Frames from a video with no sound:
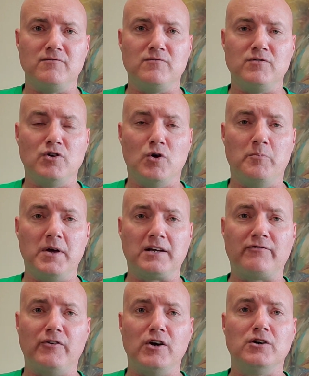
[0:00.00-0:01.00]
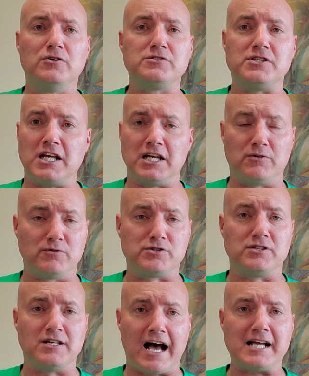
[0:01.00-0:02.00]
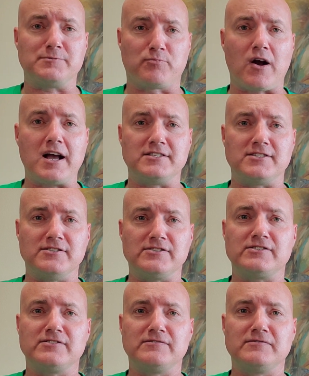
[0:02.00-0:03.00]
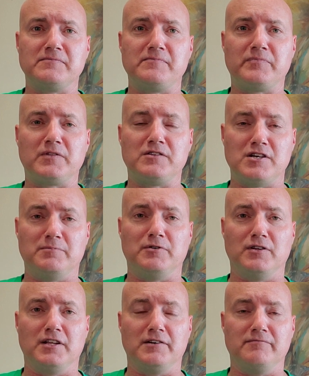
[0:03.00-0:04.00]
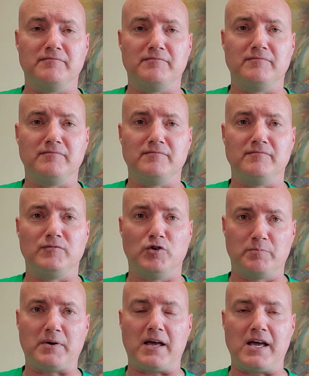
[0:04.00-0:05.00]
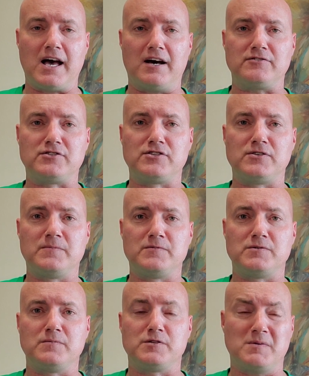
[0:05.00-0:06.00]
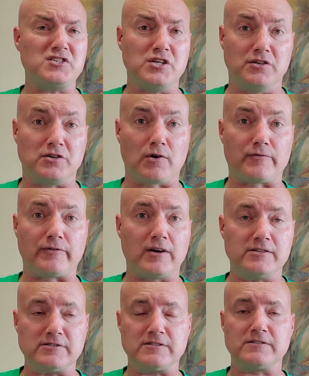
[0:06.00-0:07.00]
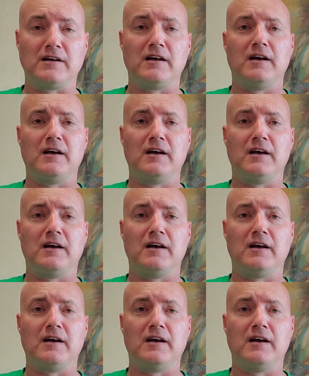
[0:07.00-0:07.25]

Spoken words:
big fields equals nice prices, typically. Good payouts, especially in turf races.